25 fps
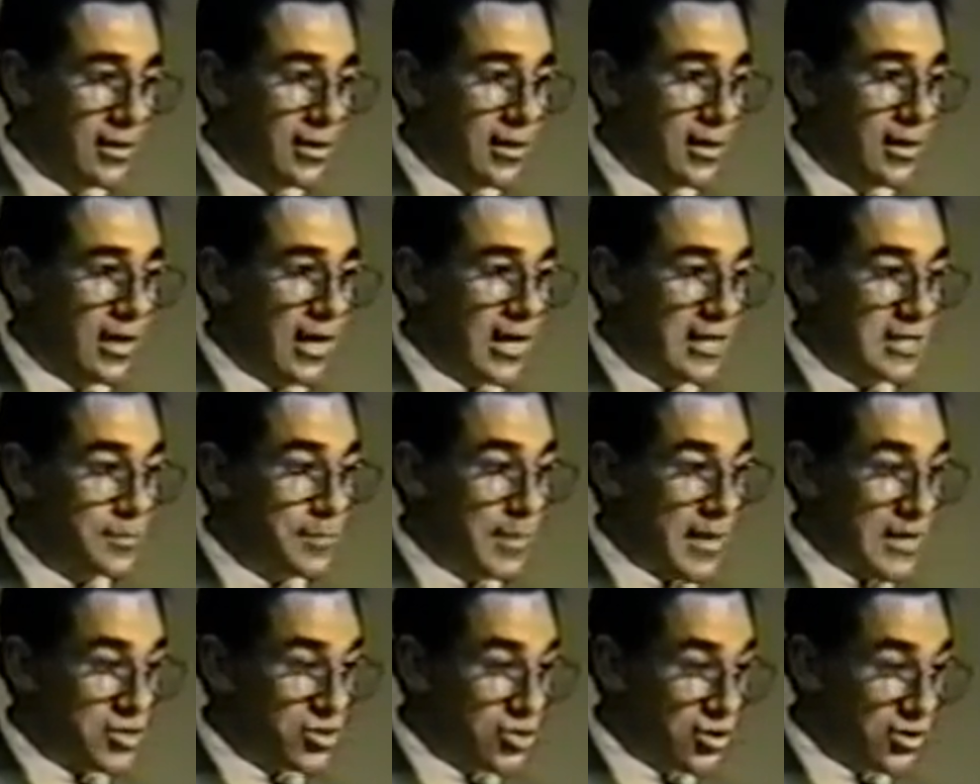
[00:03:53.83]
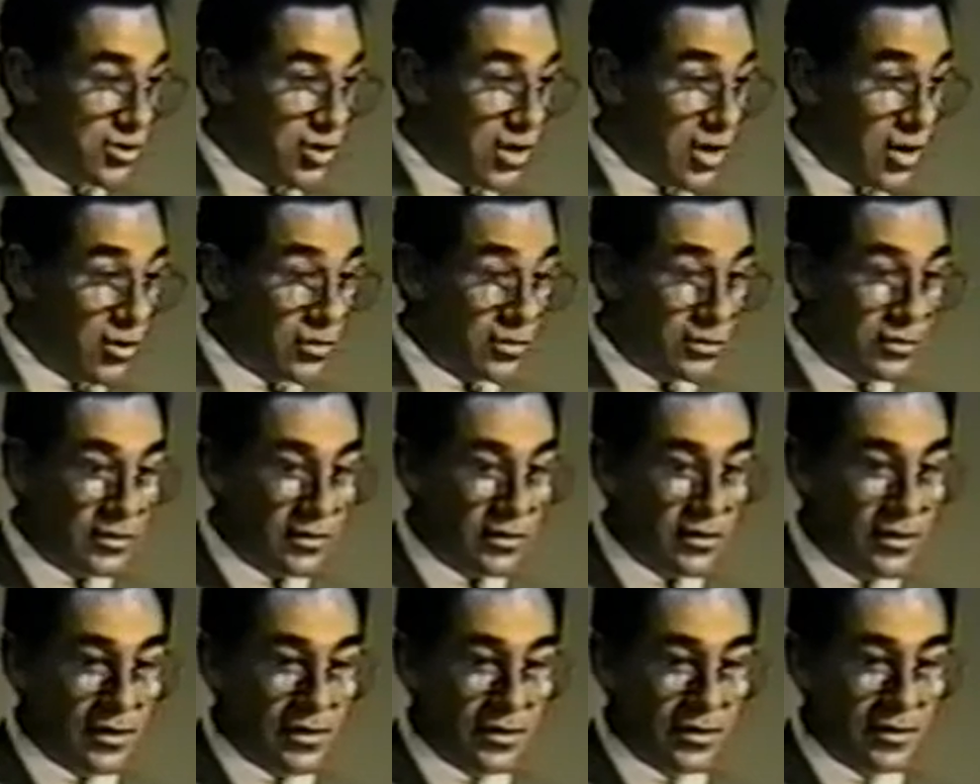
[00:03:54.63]
A special note,
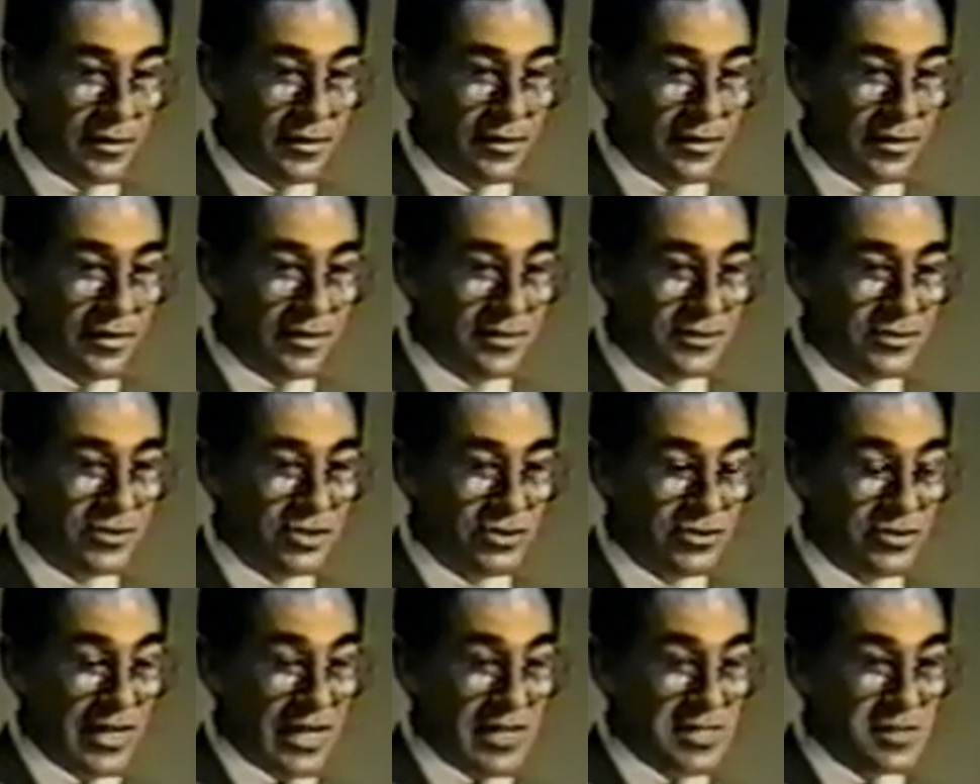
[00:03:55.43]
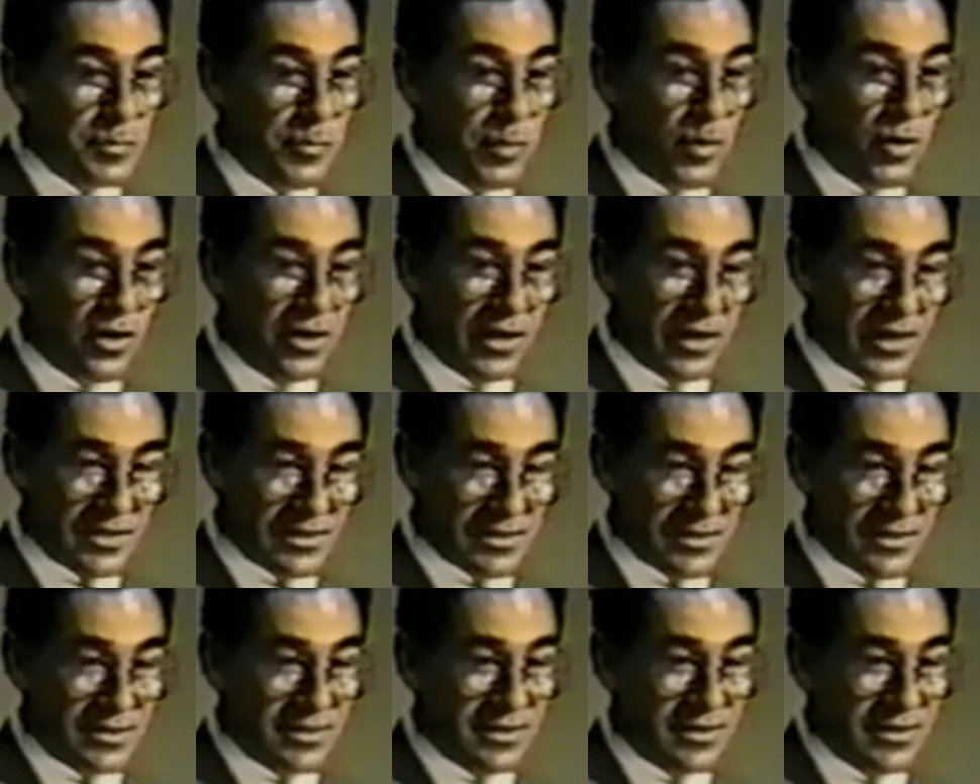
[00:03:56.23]
Suzanne's book
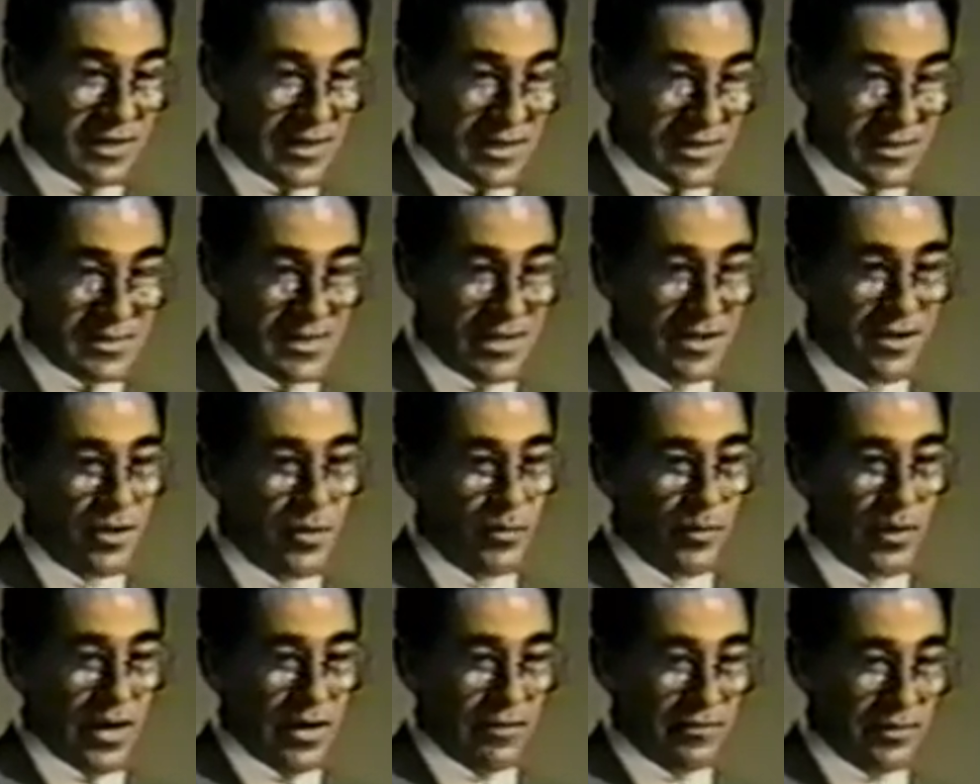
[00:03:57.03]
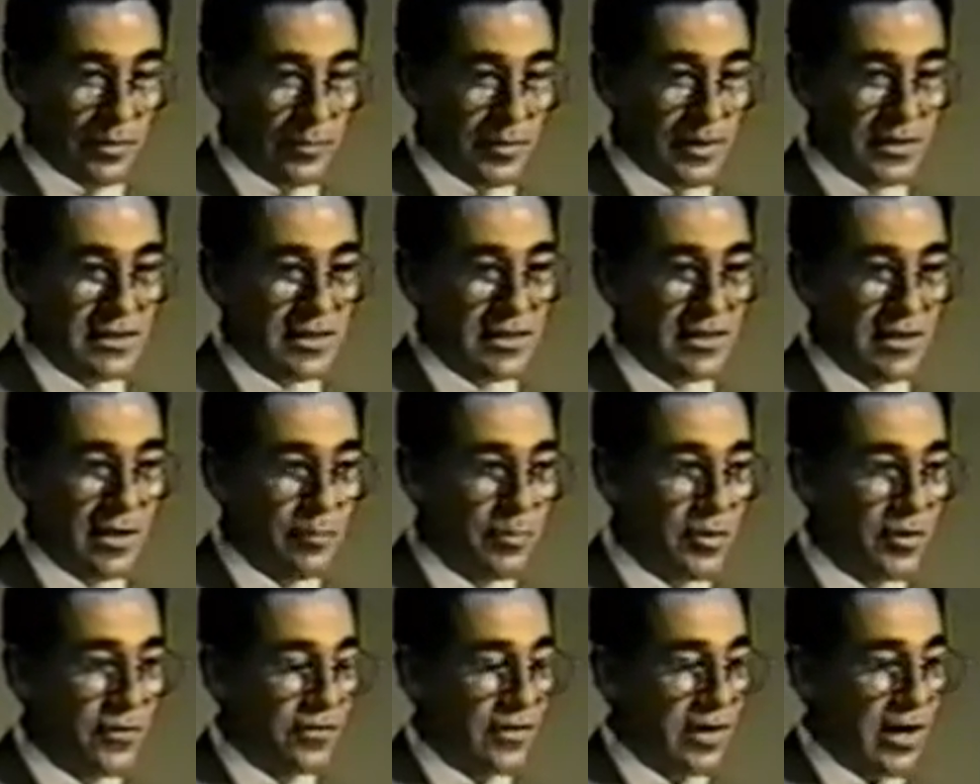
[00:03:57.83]
is here. We have a limited number
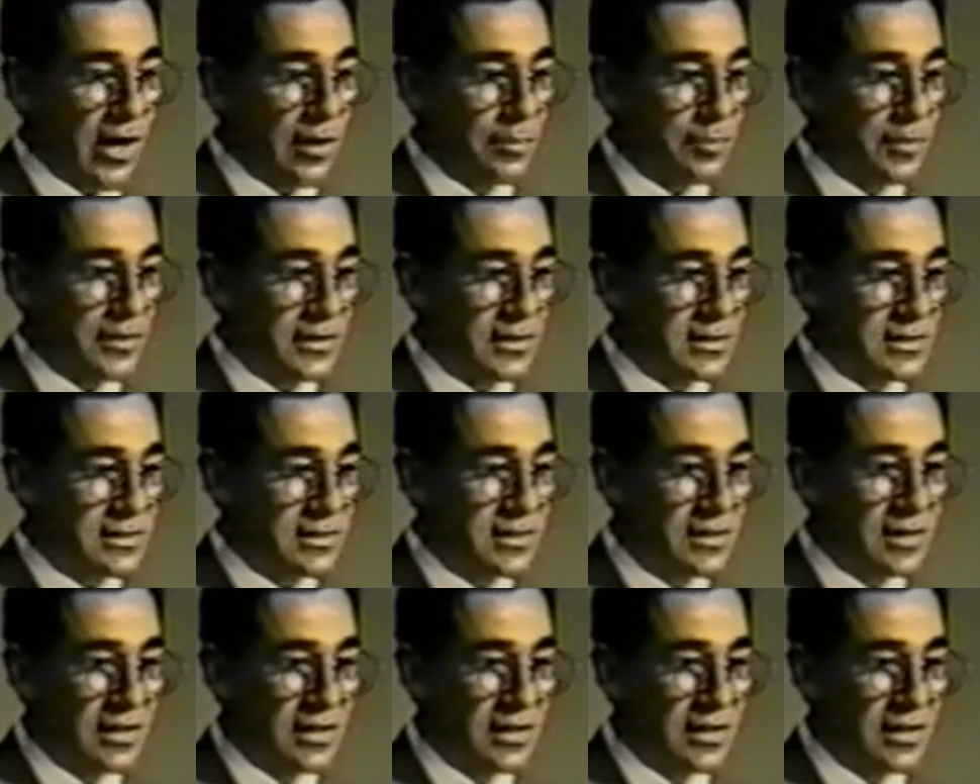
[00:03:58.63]
of copies.